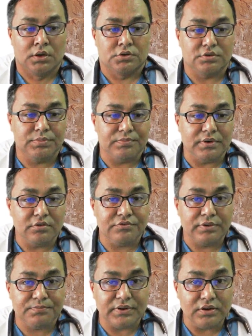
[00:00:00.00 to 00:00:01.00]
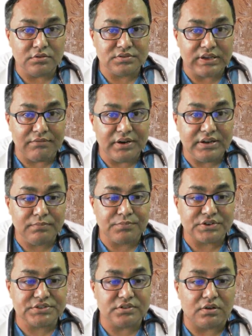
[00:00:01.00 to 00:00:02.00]
So between 15 to
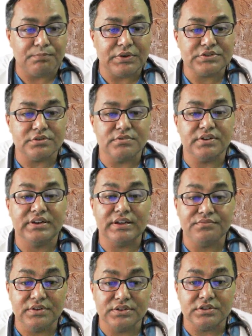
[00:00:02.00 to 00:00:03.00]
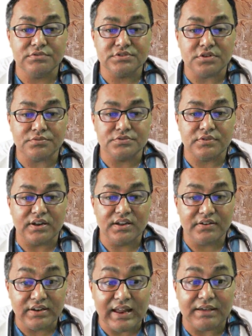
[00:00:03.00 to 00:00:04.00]
70% of patients with Graves' disease will subsequently
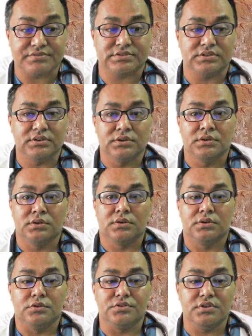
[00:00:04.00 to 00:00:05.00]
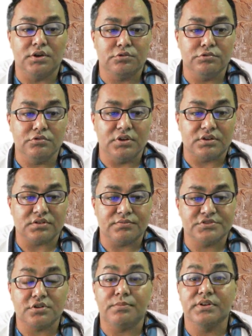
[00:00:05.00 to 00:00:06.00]
relapse, usually 2 years
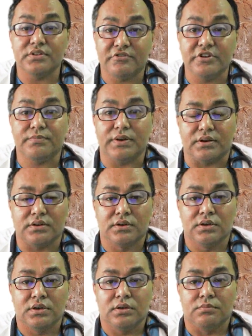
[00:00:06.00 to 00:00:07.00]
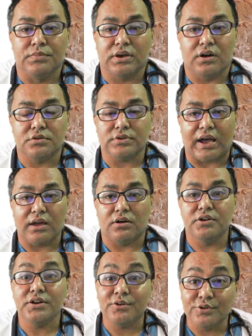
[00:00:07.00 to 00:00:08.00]
of stopping the treatment. Because I
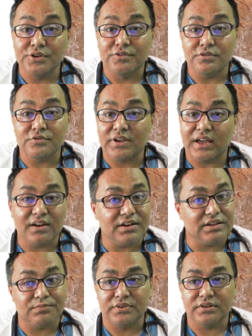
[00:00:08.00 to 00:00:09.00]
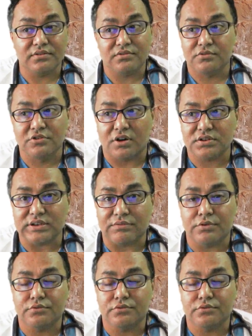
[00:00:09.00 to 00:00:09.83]
already told you cannot give the drugs